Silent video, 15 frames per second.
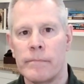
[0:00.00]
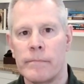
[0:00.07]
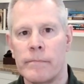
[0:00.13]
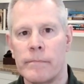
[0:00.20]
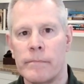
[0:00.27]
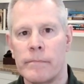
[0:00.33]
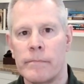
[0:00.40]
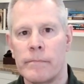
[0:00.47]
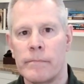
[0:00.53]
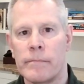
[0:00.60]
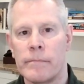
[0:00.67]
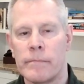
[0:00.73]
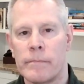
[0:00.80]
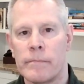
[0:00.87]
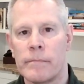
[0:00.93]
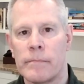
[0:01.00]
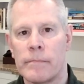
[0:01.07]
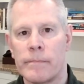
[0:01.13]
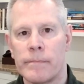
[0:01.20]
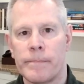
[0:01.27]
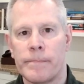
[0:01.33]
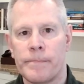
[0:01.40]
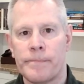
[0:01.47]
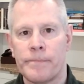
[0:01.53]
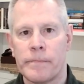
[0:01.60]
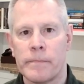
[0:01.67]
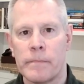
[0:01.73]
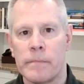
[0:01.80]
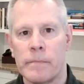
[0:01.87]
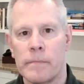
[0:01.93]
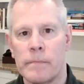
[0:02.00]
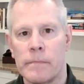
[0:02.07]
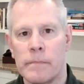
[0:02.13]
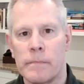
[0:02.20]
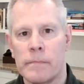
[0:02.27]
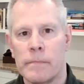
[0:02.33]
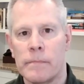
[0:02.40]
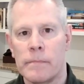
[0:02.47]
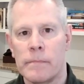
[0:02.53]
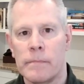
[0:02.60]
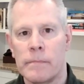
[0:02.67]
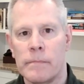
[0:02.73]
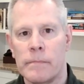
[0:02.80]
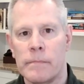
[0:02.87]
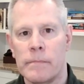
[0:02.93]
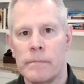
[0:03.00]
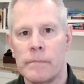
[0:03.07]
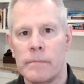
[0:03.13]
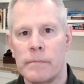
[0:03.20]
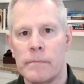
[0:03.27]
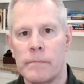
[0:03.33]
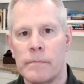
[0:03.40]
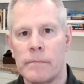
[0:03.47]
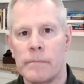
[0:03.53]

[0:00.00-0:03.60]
No words are spoken by the person on screen.